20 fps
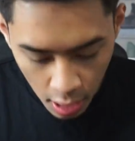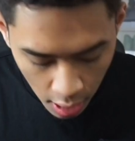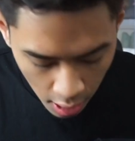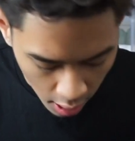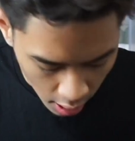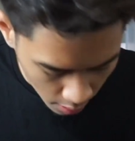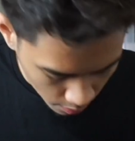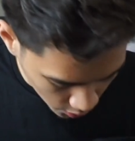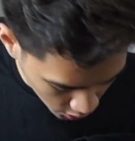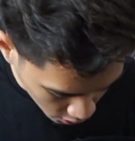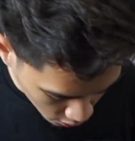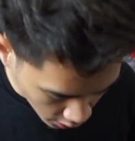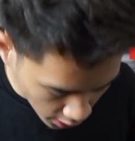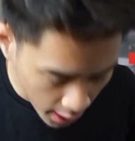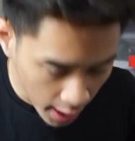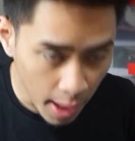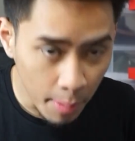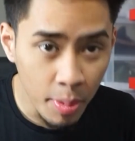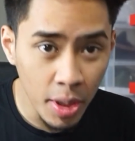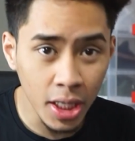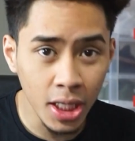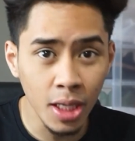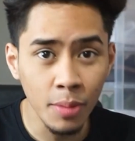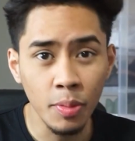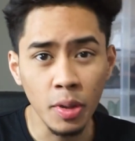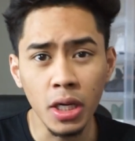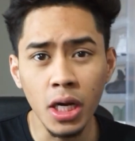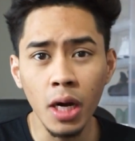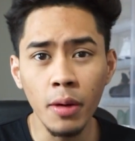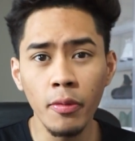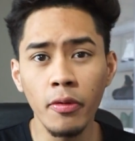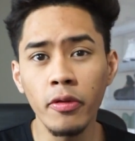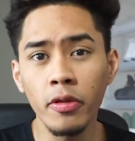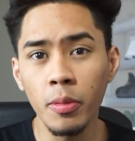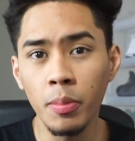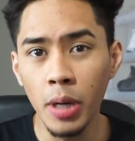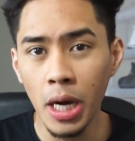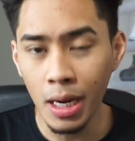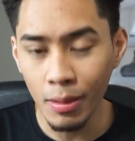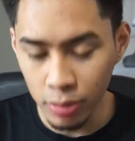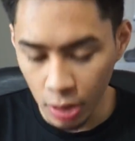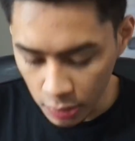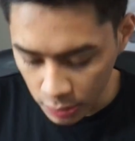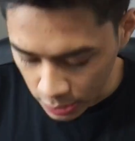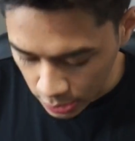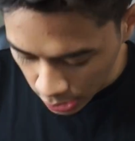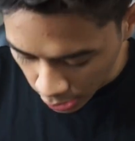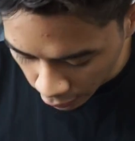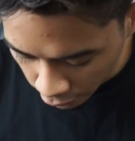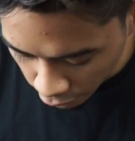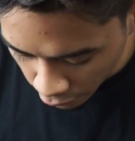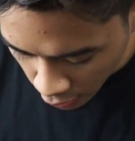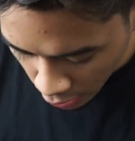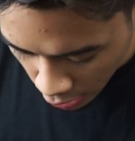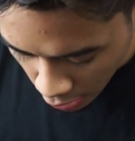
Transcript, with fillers: Um, so yeah, I picked up a couple of the Pablo stuff.